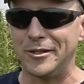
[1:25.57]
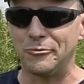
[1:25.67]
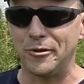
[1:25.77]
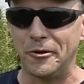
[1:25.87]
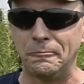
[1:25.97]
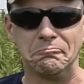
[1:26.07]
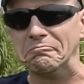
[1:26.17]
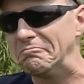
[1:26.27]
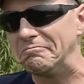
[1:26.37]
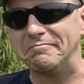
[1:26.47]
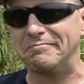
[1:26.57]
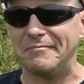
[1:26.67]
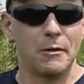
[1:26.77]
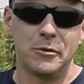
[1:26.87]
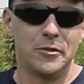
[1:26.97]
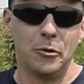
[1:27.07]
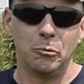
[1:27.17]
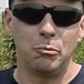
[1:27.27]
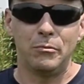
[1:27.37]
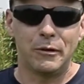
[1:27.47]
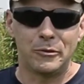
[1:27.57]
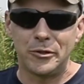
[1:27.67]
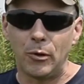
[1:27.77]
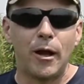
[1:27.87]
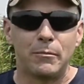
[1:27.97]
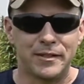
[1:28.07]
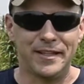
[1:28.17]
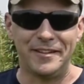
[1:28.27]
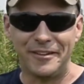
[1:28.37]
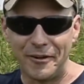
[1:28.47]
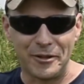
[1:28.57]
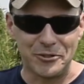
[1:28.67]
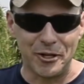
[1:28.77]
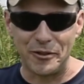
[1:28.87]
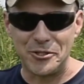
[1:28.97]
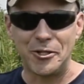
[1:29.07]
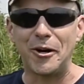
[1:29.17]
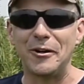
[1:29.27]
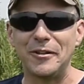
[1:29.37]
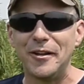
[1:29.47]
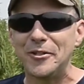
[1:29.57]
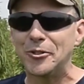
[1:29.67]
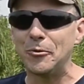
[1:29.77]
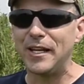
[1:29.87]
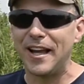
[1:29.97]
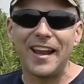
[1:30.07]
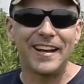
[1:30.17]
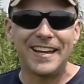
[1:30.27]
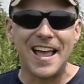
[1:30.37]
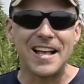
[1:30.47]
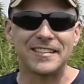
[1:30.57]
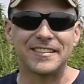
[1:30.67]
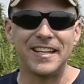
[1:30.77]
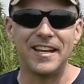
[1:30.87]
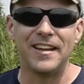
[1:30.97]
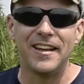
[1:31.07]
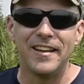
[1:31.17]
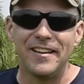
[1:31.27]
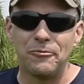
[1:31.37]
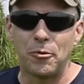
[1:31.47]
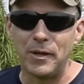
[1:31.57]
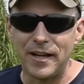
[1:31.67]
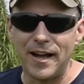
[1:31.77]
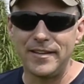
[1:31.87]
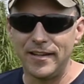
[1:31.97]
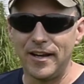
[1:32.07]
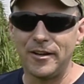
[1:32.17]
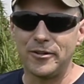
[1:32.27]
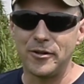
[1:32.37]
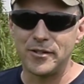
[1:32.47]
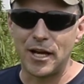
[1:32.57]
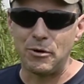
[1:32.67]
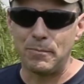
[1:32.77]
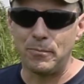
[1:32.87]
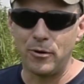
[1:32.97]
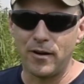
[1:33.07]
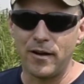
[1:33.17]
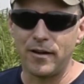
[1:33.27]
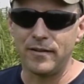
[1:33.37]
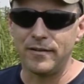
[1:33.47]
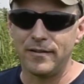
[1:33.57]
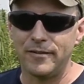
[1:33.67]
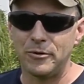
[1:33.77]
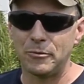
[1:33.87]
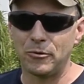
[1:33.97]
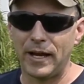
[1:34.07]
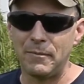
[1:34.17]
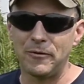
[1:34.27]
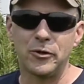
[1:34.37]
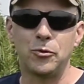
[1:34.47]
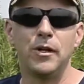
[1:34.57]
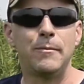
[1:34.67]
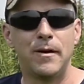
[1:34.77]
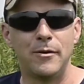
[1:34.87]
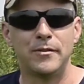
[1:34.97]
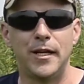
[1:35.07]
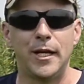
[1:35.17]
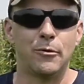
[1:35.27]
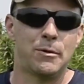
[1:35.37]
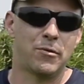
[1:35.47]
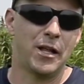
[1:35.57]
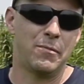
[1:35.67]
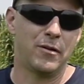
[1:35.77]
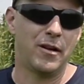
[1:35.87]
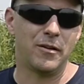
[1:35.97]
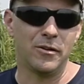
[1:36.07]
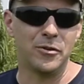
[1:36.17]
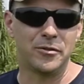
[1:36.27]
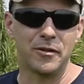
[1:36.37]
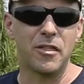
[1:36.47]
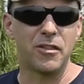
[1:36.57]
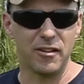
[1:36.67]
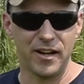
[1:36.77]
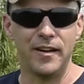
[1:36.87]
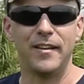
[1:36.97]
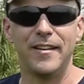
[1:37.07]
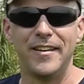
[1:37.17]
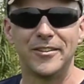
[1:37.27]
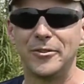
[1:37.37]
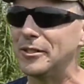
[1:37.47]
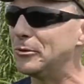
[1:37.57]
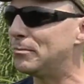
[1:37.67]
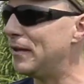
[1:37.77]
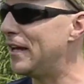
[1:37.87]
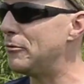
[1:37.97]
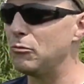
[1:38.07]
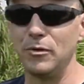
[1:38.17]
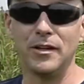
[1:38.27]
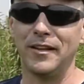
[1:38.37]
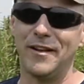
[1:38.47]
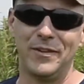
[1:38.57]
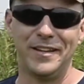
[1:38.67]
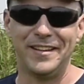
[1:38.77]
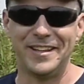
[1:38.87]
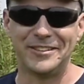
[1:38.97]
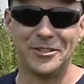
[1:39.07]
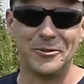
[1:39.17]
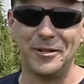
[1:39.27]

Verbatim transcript: the drill, there was no there was no hemp seed on the on the chart. So we kind of guessed. And when we got done, turns out we put on we were aiming for 20 pounds an acre. We probably put on closer to 30. So this was planted real heavy, and so